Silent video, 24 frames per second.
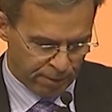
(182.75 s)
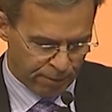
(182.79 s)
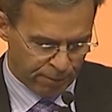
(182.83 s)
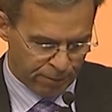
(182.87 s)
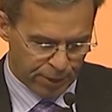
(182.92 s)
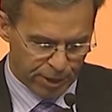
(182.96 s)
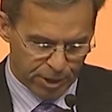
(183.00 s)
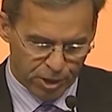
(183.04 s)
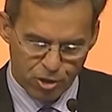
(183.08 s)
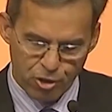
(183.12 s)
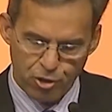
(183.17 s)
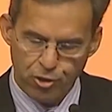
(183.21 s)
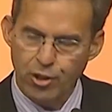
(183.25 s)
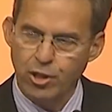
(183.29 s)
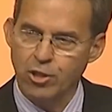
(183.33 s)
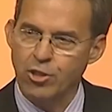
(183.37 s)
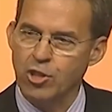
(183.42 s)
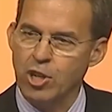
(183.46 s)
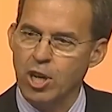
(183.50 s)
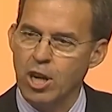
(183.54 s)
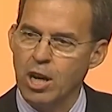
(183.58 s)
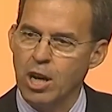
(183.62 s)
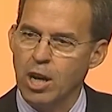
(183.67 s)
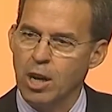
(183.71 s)
finished the
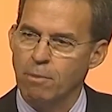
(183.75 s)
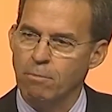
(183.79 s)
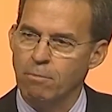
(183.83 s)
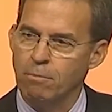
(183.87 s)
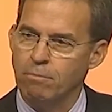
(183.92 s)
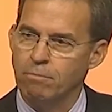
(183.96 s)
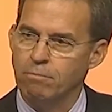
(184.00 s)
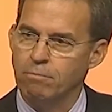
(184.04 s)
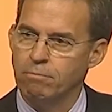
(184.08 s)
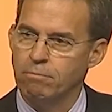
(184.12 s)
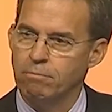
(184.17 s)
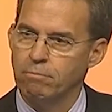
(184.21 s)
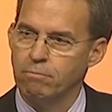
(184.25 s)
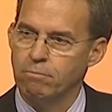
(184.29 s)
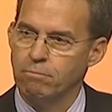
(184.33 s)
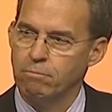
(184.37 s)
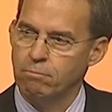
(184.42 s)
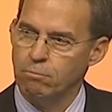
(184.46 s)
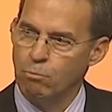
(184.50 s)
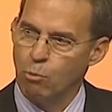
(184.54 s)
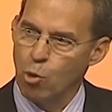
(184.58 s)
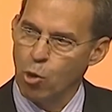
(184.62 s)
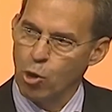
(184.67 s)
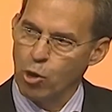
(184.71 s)
job.
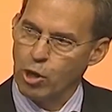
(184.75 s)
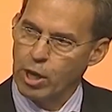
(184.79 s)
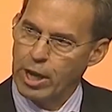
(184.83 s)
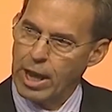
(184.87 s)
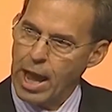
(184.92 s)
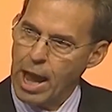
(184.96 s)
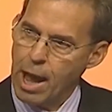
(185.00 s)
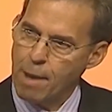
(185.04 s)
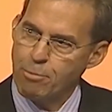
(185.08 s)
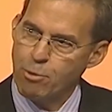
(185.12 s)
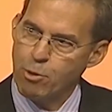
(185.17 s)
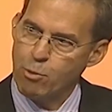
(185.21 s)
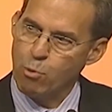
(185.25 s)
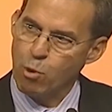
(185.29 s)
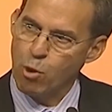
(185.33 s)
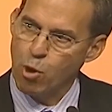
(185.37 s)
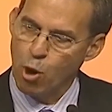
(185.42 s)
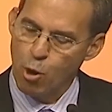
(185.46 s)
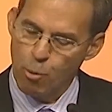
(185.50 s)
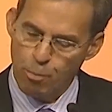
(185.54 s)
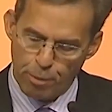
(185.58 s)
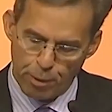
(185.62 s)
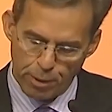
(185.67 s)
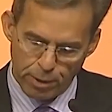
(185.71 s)
More gaps were
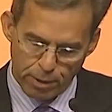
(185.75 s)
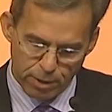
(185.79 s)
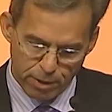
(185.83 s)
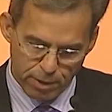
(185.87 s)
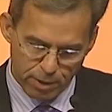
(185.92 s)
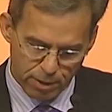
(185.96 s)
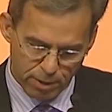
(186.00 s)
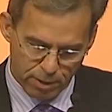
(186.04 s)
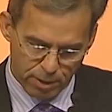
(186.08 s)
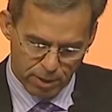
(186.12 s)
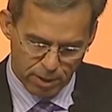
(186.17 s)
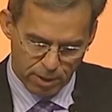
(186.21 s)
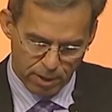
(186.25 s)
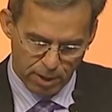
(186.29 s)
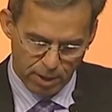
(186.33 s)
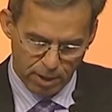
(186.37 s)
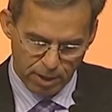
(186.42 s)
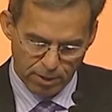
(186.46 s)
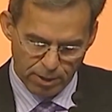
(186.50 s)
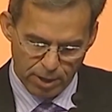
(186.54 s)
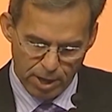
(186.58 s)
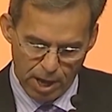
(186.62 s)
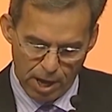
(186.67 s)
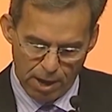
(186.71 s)
opened
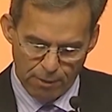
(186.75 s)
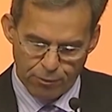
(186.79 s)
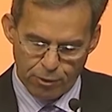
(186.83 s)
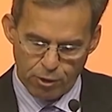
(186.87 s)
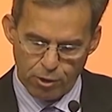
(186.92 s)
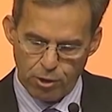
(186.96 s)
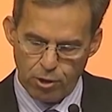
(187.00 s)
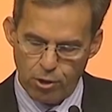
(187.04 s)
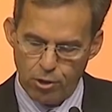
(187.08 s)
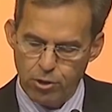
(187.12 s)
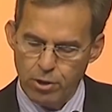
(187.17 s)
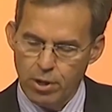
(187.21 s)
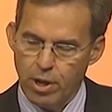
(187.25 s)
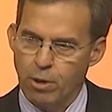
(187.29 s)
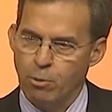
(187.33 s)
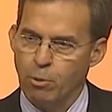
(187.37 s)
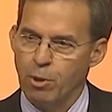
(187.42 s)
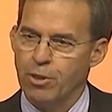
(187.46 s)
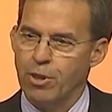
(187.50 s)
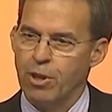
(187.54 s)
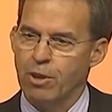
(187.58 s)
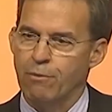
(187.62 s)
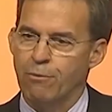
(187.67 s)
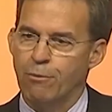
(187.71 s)
in the afternoon, and
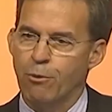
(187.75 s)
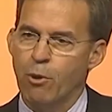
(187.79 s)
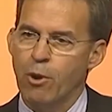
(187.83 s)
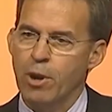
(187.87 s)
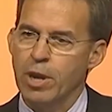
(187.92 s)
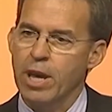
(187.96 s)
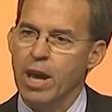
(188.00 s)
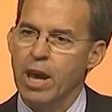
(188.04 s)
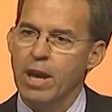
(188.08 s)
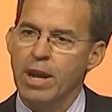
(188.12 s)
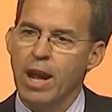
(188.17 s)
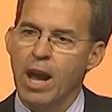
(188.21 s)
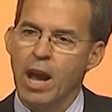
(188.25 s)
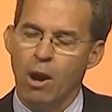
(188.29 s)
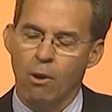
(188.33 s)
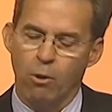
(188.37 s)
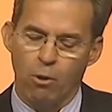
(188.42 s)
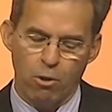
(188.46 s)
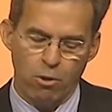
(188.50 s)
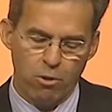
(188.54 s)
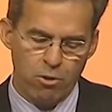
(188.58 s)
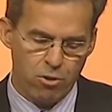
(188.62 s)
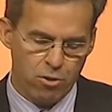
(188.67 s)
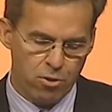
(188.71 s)
within 48
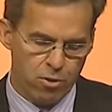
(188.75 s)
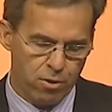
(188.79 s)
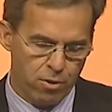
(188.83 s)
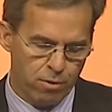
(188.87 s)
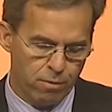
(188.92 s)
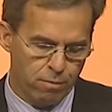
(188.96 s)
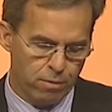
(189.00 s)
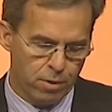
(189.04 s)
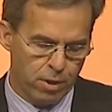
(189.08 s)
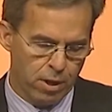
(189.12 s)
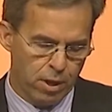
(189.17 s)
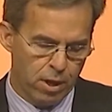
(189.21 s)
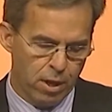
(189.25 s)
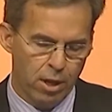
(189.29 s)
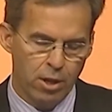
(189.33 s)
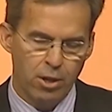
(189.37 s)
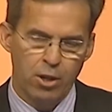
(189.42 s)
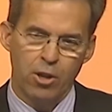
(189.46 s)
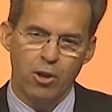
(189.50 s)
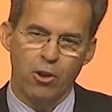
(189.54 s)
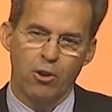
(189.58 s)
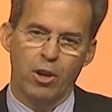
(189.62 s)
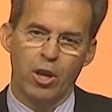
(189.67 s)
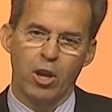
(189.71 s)
hours,
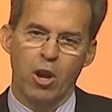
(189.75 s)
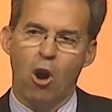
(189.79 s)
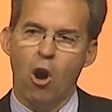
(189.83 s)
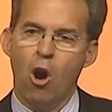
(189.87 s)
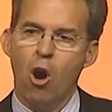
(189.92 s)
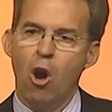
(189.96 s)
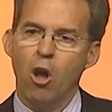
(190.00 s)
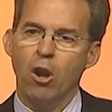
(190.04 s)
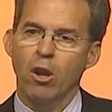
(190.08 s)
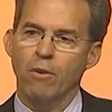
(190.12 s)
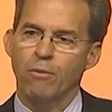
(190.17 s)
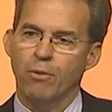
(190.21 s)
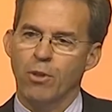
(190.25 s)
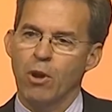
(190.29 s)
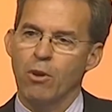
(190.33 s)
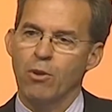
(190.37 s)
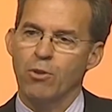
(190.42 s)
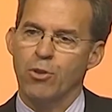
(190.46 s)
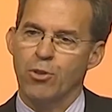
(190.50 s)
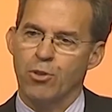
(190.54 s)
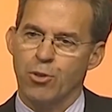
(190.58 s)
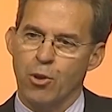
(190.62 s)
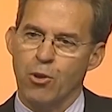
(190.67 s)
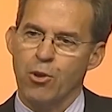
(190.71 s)
nearly all of
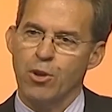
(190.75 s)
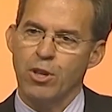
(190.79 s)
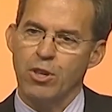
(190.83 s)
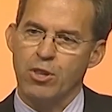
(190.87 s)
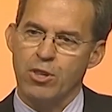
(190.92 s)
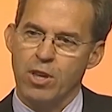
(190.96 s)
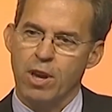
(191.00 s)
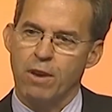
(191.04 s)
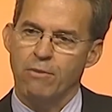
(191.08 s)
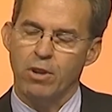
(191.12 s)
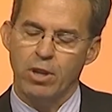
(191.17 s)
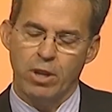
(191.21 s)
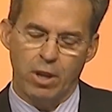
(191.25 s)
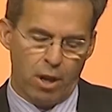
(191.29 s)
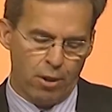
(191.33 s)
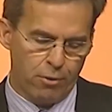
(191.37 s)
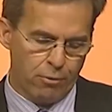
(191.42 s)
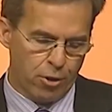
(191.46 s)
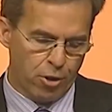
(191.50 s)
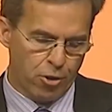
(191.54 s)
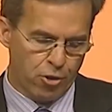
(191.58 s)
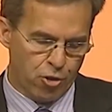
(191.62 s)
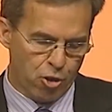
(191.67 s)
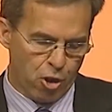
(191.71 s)
those
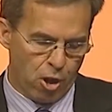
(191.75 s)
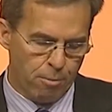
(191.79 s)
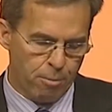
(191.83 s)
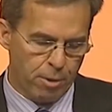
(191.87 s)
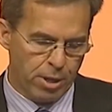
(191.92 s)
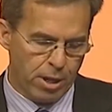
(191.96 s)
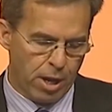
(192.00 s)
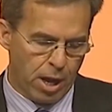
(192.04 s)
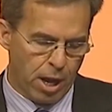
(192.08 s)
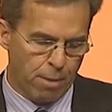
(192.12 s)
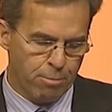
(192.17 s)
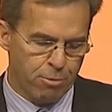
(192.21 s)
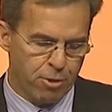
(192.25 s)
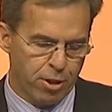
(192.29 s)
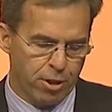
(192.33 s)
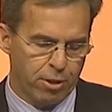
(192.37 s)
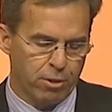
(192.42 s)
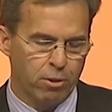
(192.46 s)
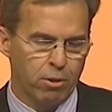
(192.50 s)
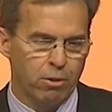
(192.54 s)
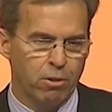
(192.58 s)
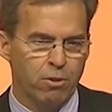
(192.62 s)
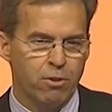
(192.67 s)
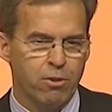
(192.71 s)
3,700 German
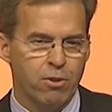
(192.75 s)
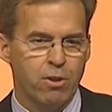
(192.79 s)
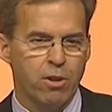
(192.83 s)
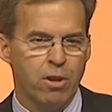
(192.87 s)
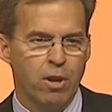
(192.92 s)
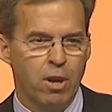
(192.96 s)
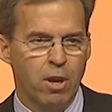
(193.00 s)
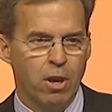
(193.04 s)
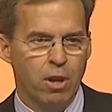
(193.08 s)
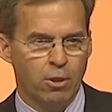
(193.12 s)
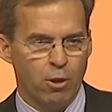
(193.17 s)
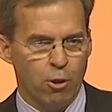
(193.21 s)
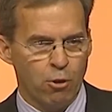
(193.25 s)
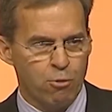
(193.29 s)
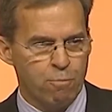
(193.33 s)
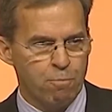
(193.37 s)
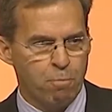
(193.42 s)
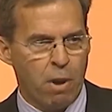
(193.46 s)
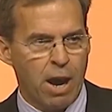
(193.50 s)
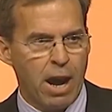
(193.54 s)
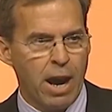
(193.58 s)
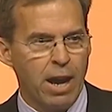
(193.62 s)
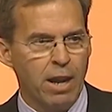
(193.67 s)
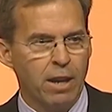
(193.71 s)
obstacles, those
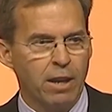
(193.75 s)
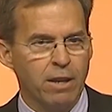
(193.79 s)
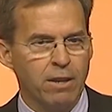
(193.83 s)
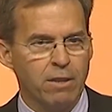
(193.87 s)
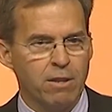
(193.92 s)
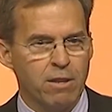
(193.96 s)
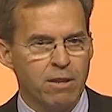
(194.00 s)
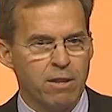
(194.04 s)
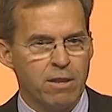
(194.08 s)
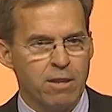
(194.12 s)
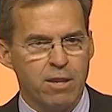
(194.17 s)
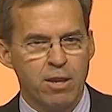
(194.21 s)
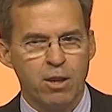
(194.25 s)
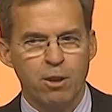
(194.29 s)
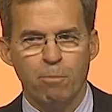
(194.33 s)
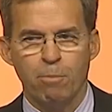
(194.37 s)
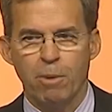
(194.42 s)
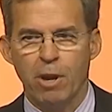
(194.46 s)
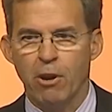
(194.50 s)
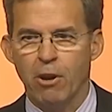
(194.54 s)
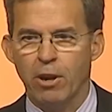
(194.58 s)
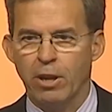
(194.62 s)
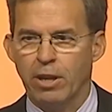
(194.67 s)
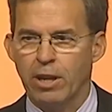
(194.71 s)
pilings and steel
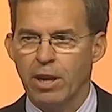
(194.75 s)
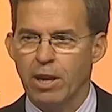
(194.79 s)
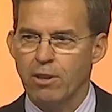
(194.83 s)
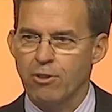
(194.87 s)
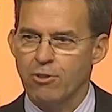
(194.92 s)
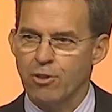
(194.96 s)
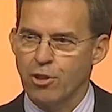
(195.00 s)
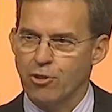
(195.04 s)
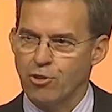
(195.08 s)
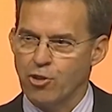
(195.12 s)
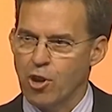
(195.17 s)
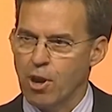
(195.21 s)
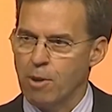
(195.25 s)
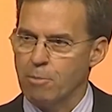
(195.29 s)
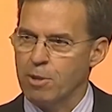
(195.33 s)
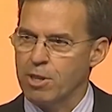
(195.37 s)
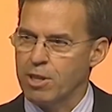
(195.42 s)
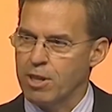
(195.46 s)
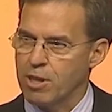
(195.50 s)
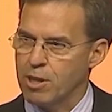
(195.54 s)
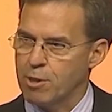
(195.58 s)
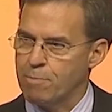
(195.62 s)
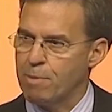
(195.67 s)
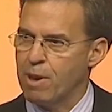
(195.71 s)
barricades the
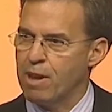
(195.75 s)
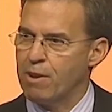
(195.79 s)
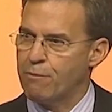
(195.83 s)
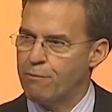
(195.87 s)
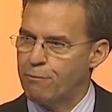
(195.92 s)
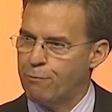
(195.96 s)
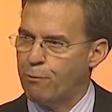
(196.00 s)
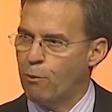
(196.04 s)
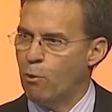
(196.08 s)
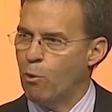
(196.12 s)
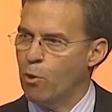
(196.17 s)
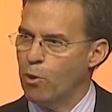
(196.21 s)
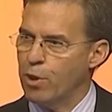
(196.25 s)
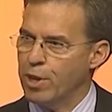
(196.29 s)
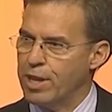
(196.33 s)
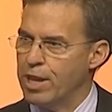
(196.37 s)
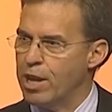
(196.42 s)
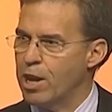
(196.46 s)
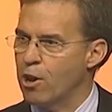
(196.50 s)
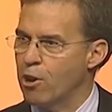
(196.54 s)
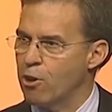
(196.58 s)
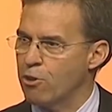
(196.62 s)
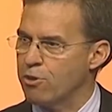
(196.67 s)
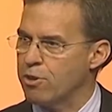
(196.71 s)
Germans had spent 4
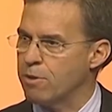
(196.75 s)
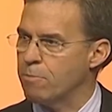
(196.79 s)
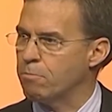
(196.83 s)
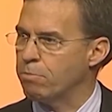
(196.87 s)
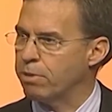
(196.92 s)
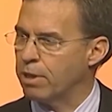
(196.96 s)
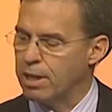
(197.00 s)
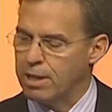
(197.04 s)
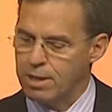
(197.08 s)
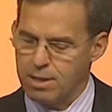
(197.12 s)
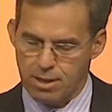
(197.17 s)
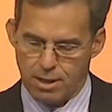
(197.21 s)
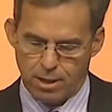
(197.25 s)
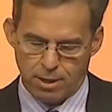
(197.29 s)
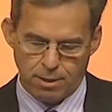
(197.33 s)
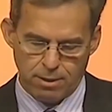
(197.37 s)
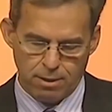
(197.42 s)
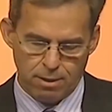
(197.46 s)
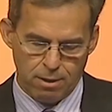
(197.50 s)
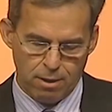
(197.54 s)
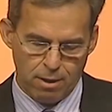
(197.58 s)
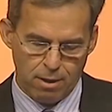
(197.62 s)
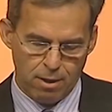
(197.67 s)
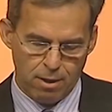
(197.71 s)
years emplacing,